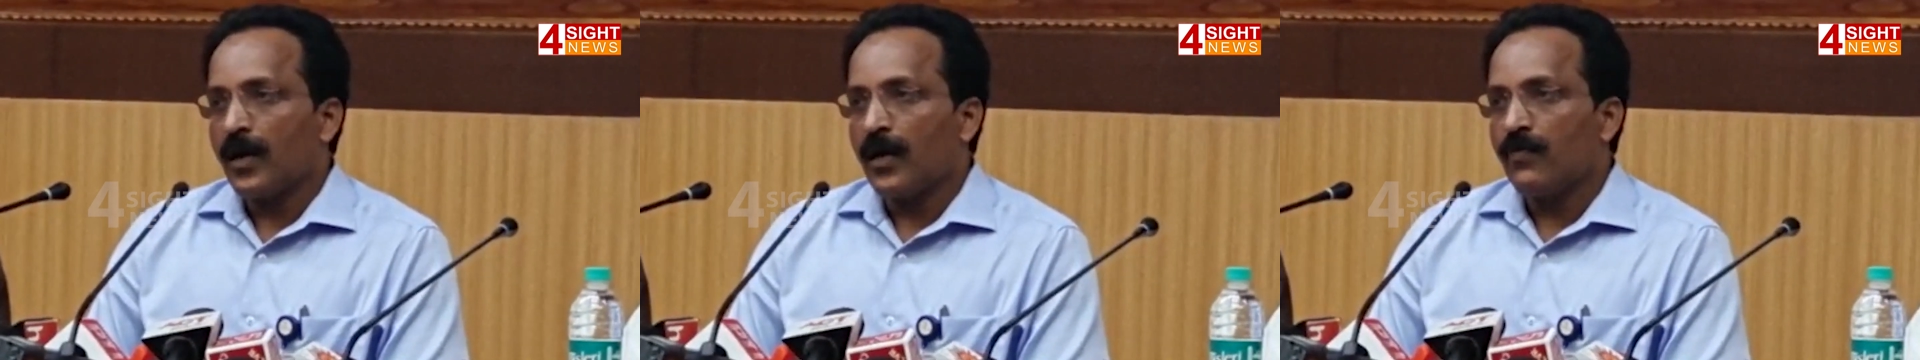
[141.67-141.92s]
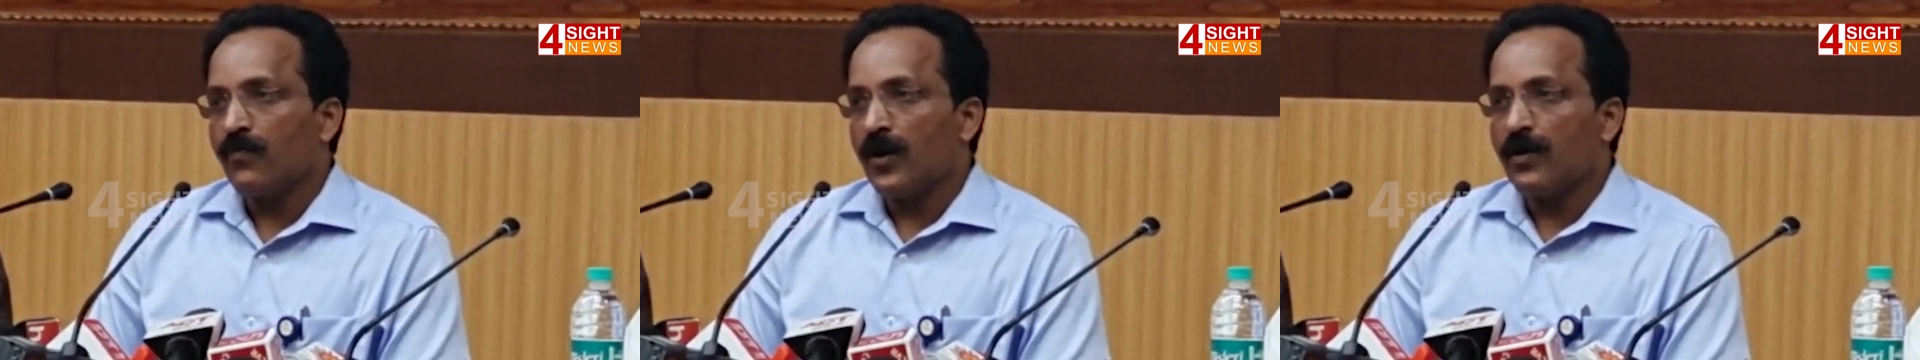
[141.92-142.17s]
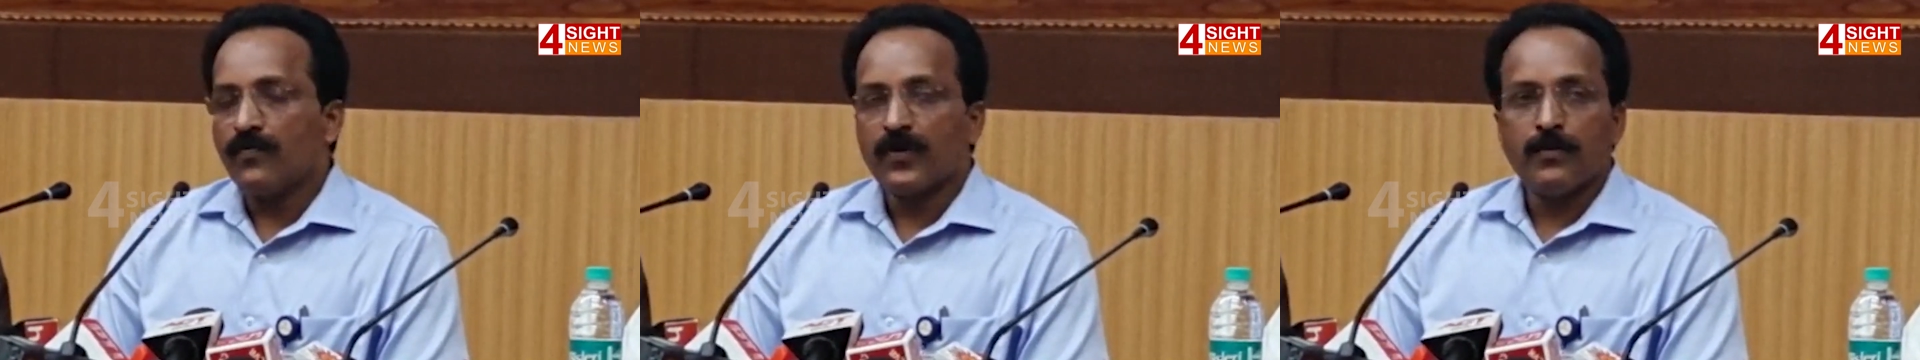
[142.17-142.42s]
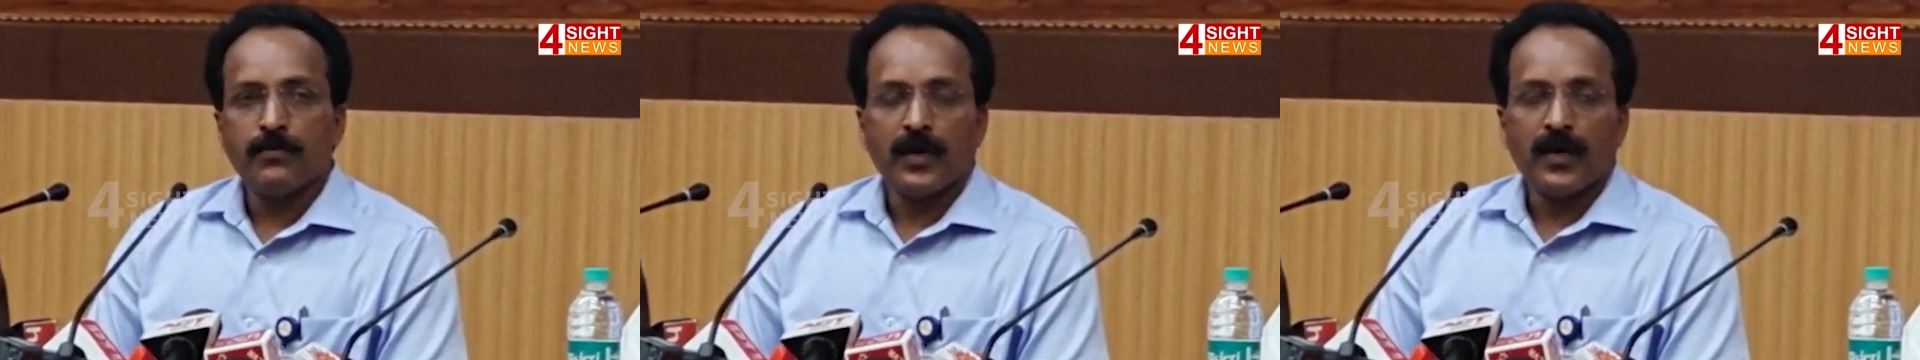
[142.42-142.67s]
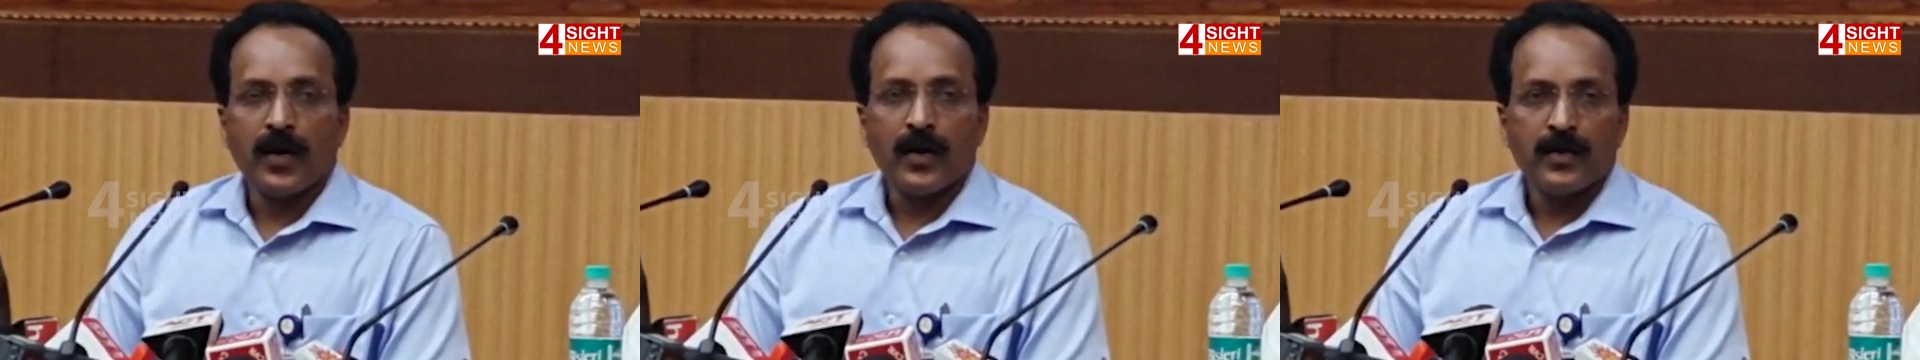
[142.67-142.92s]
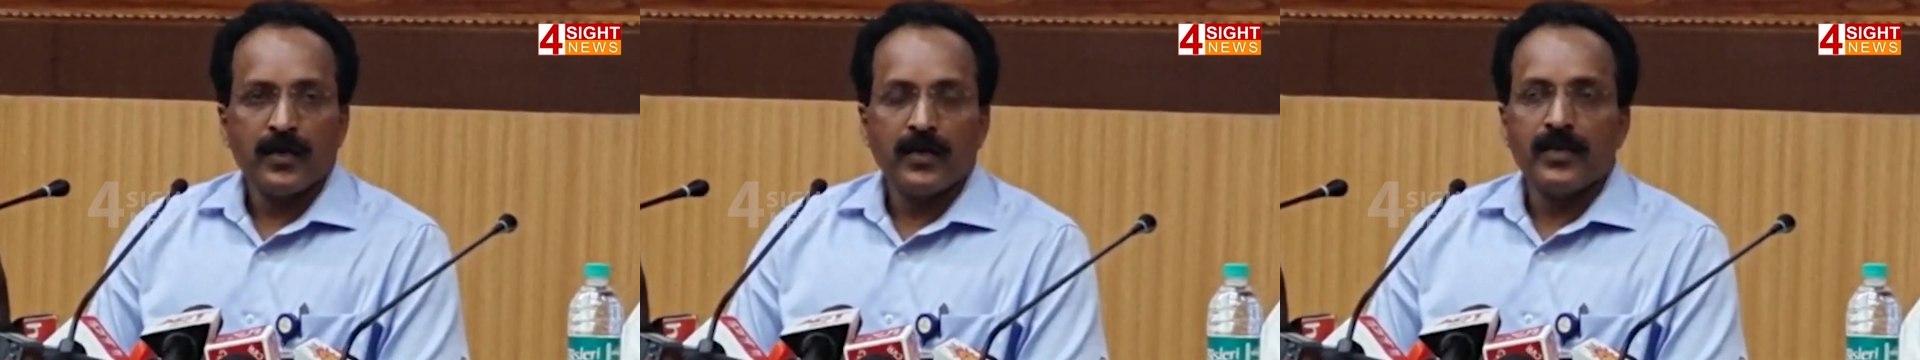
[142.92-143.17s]
and one from
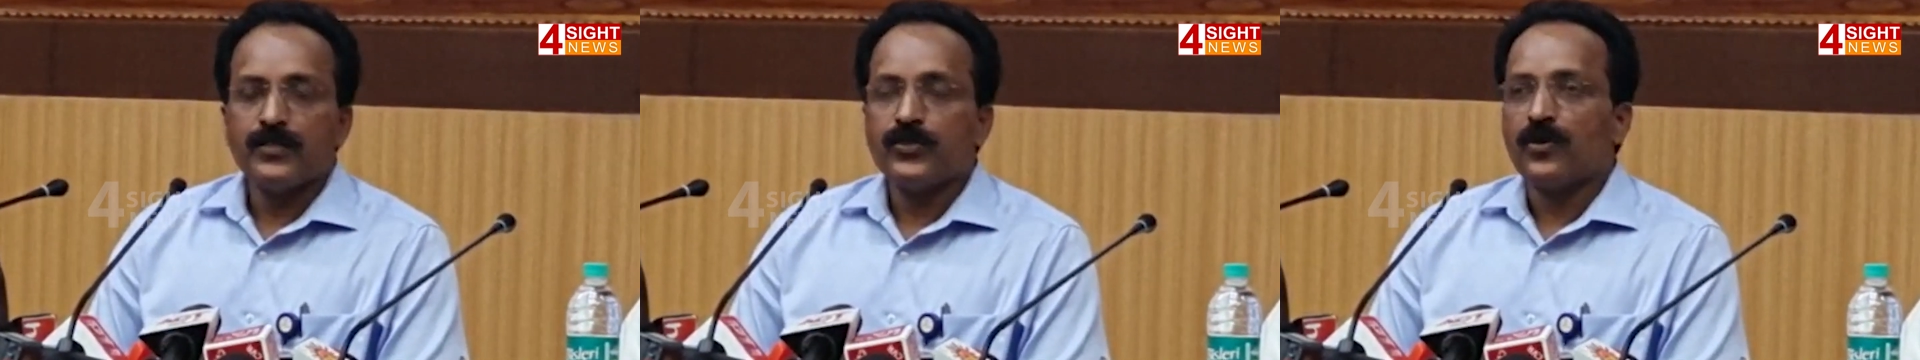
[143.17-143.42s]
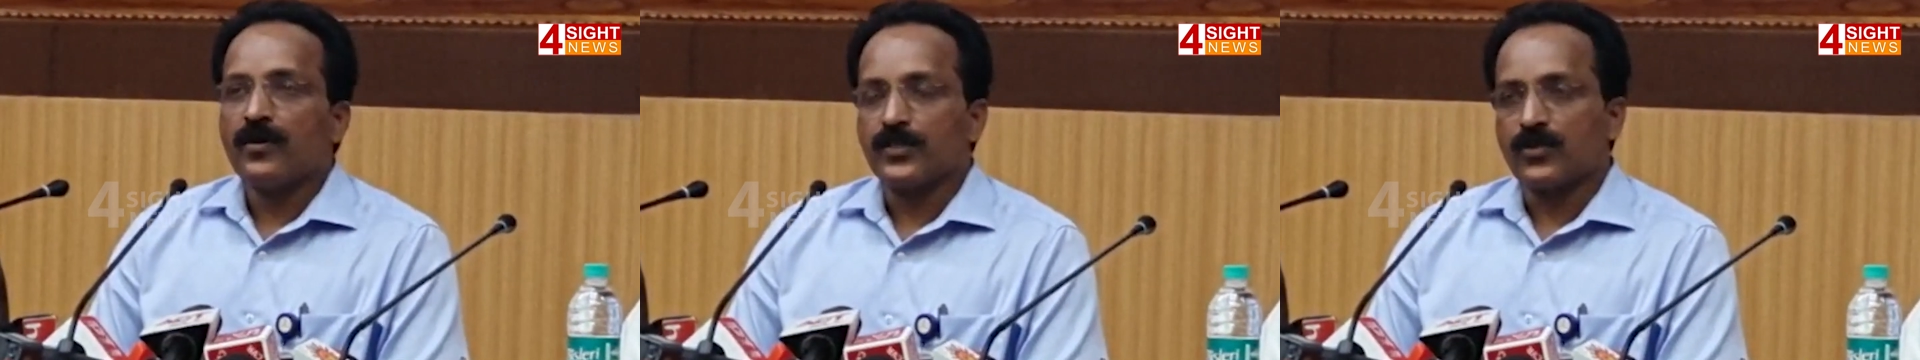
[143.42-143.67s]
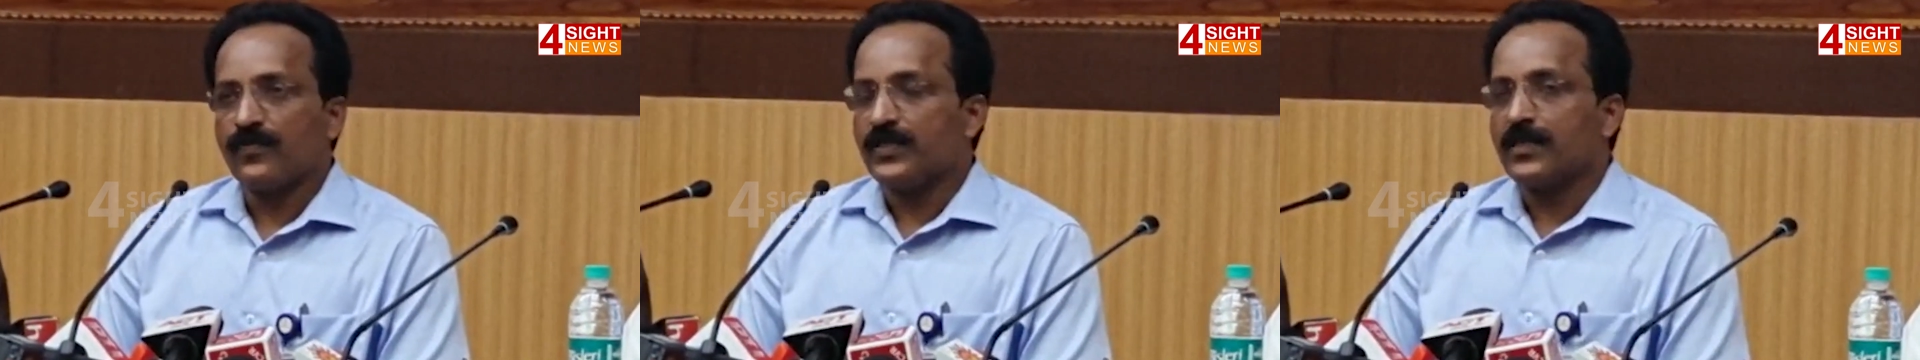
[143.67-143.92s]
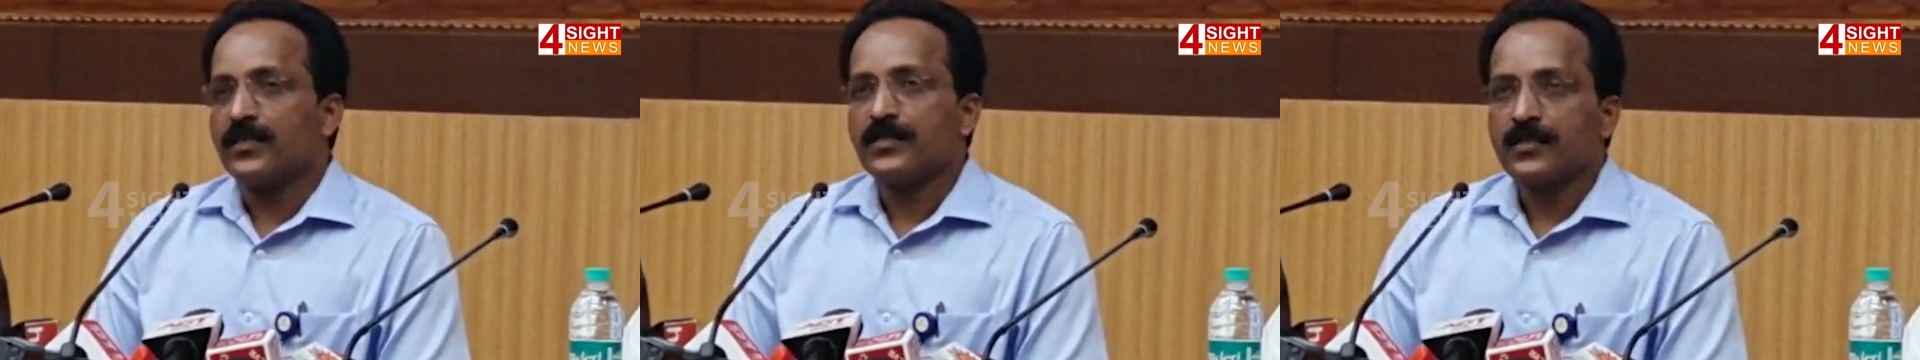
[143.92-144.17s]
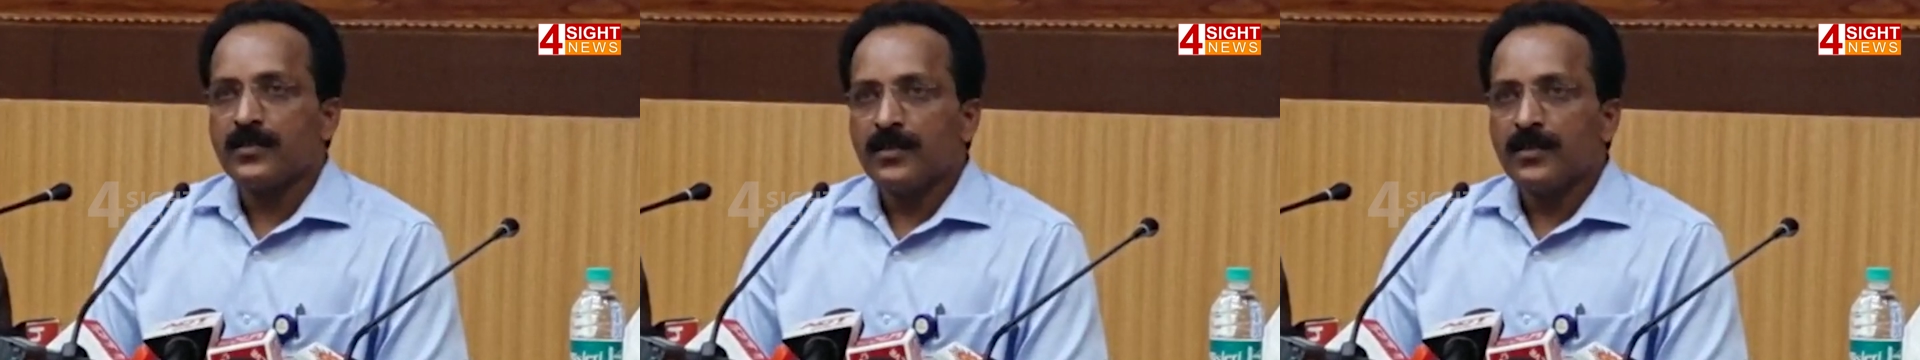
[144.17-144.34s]
Indian Institute of Astrophysics.